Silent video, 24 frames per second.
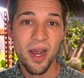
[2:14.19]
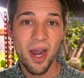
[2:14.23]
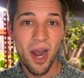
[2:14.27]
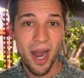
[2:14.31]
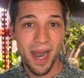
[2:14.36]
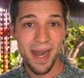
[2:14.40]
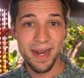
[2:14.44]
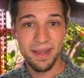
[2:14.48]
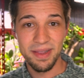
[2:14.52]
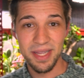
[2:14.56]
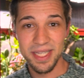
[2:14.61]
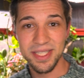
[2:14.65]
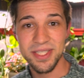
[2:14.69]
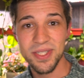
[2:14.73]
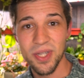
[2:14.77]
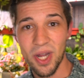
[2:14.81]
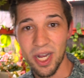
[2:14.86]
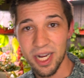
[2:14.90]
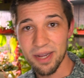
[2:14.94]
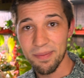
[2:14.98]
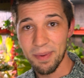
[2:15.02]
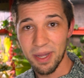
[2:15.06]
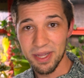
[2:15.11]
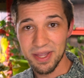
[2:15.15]
All right, let's
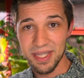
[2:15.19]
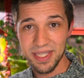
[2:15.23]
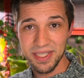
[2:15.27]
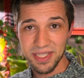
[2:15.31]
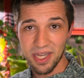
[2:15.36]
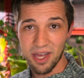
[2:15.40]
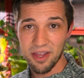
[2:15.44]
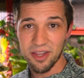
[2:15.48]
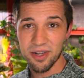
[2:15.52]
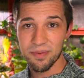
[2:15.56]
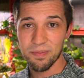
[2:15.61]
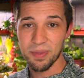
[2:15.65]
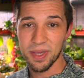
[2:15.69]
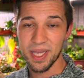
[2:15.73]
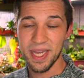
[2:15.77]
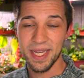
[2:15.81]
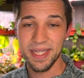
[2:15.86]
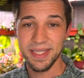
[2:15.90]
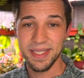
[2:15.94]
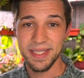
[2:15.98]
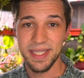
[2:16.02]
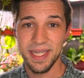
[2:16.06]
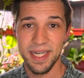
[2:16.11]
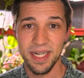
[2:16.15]
talk about these other
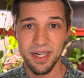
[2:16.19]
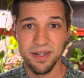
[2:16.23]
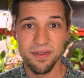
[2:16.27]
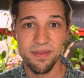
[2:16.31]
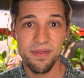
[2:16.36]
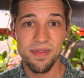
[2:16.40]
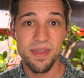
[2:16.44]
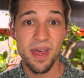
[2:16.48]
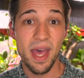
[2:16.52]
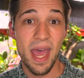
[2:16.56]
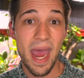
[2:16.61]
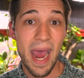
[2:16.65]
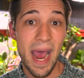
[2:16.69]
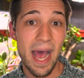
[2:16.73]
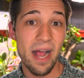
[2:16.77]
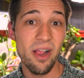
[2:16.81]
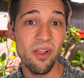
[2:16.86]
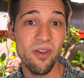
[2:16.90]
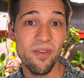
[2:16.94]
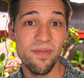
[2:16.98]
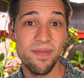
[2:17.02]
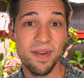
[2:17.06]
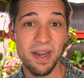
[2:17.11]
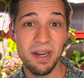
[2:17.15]
plants here. The
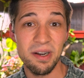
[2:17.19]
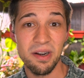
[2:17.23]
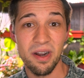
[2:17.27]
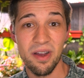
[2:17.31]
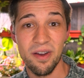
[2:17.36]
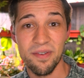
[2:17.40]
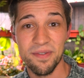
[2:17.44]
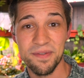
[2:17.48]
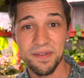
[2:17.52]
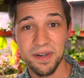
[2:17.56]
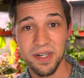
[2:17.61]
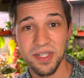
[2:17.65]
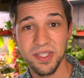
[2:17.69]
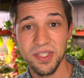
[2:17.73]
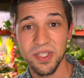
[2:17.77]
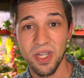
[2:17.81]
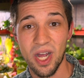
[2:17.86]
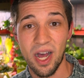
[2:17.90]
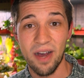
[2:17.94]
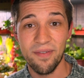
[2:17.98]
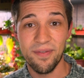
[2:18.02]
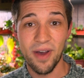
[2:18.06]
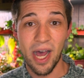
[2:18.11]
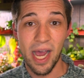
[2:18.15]
aloe vera, first
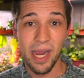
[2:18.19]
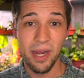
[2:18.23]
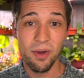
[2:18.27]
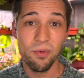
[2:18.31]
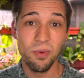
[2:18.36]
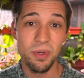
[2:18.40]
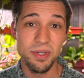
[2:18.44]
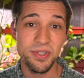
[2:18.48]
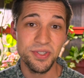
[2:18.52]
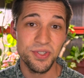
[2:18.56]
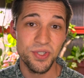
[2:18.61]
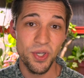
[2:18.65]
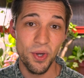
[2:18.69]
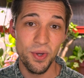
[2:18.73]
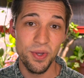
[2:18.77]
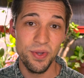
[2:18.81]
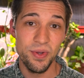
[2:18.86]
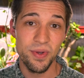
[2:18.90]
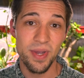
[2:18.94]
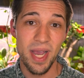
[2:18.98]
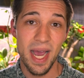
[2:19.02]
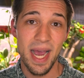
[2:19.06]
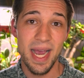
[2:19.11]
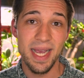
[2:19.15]
off, I will show you
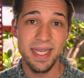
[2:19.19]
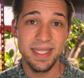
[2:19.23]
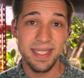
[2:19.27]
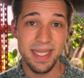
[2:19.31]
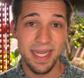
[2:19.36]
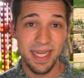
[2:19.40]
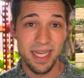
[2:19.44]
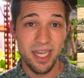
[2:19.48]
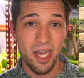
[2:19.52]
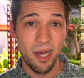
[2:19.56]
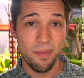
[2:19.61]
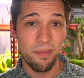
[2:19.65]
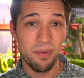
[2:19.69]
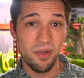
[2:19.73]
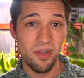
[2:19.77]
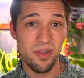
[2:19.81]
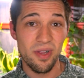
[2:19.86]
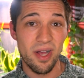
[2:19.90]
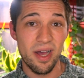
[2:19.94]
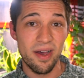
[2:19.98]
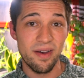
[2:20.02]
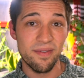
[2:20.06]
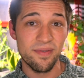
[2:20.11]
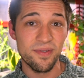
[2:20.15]
guys a couple
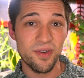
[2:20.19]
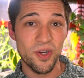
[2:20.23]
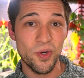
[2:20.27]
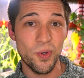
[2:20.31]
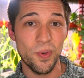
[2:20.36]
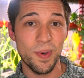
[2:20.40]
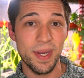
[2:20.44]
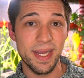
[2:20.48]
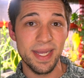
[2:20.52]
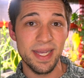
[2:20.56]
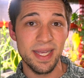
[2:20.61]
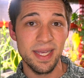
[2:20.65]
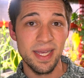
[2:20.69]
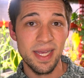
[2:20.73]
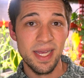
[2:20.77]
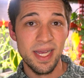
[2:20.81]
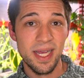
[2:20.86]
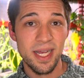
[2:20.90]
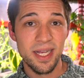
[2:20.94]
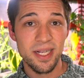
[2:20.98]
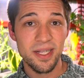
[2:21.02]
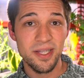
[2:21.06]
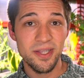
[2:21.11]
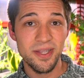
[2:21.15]
of quick
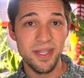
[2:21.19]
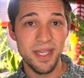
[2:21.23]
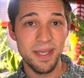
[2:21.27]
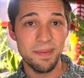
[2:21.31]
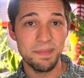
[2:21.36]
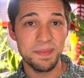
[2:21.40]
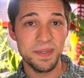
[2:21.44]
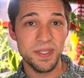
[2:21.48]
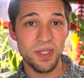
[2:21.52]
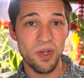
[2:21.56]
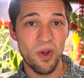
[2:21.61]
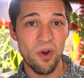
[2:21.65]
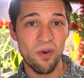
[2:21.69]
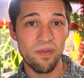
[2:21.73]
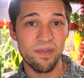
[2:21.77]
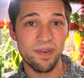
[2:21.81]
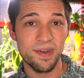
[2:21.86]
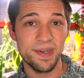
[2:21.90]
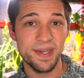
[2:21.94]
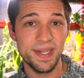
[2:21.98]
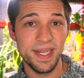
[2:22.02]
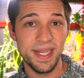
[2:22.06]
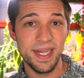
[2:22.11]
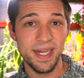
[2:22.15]
clips
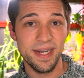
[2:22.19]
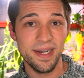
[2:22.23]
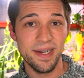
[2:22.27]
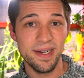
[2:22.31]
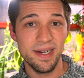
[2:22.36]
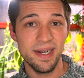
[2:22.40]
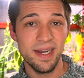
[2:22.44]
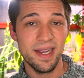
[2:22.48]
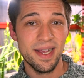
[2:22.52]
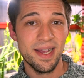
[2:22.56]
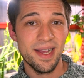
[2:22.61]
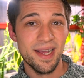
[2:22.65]
over here.